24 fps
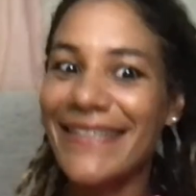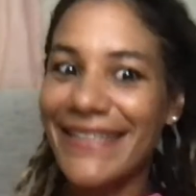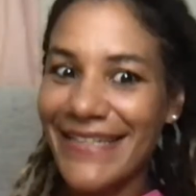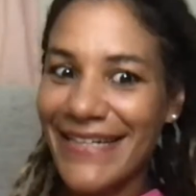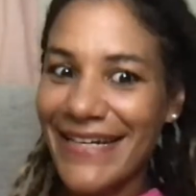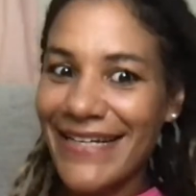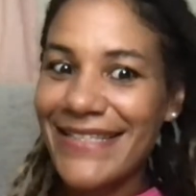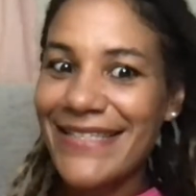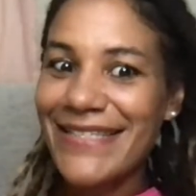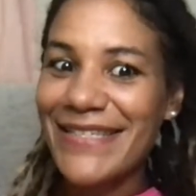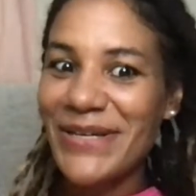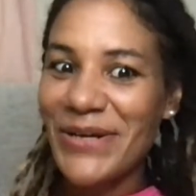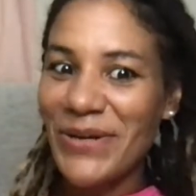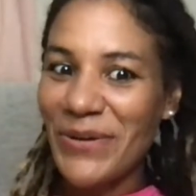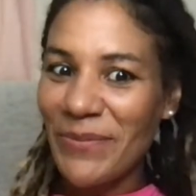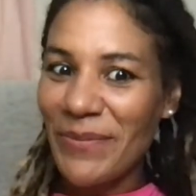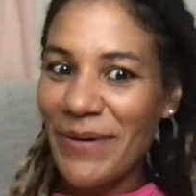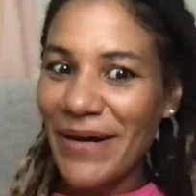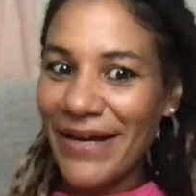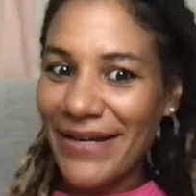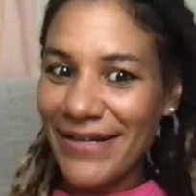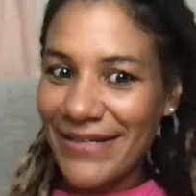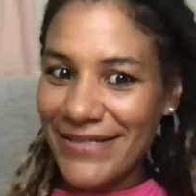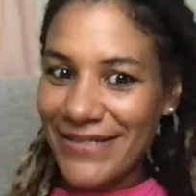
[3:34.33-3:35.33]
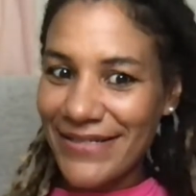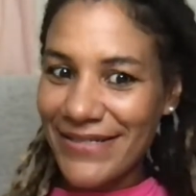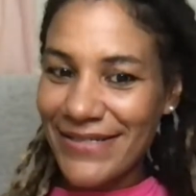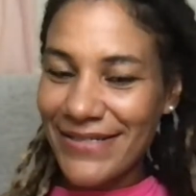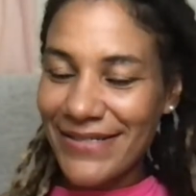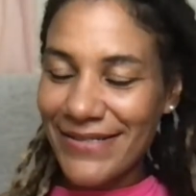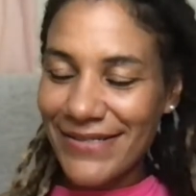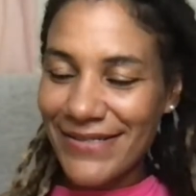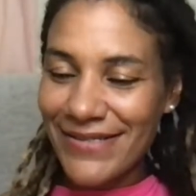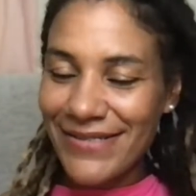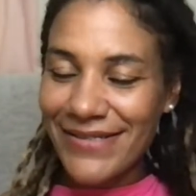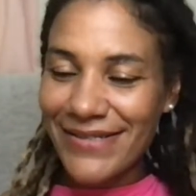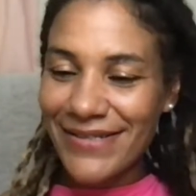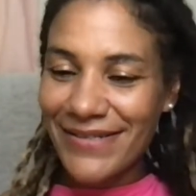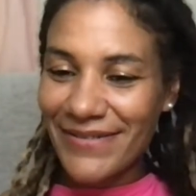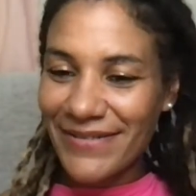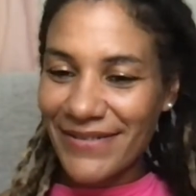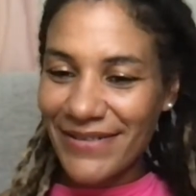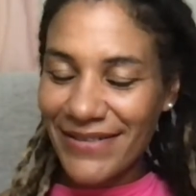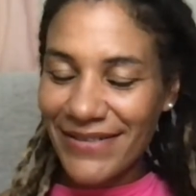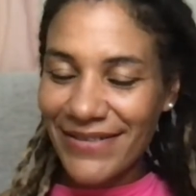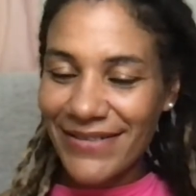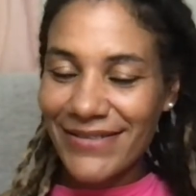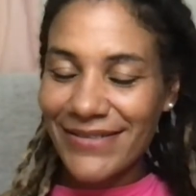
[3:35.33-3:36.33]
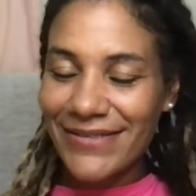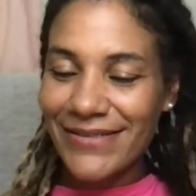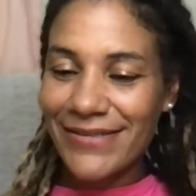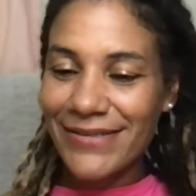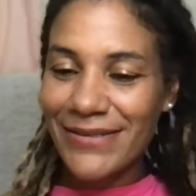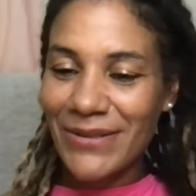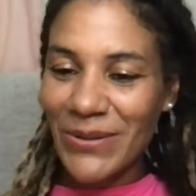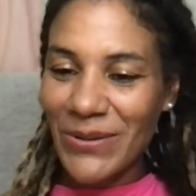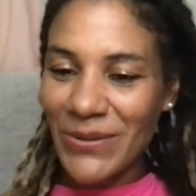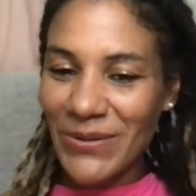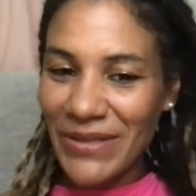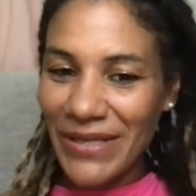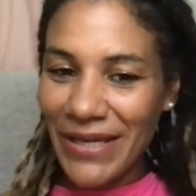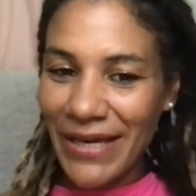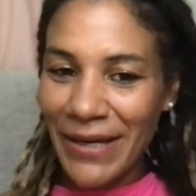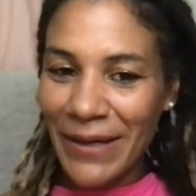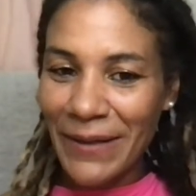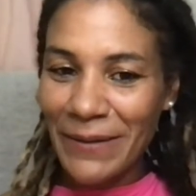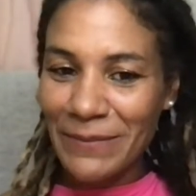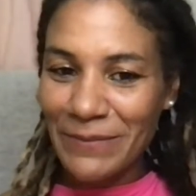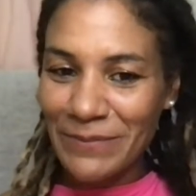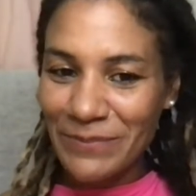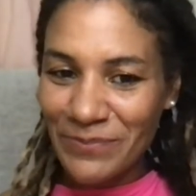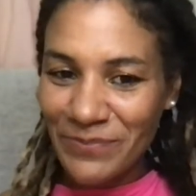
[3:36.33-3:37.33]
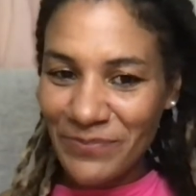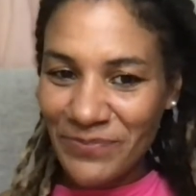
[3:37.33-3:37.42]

That's how bad it is. So, yeah,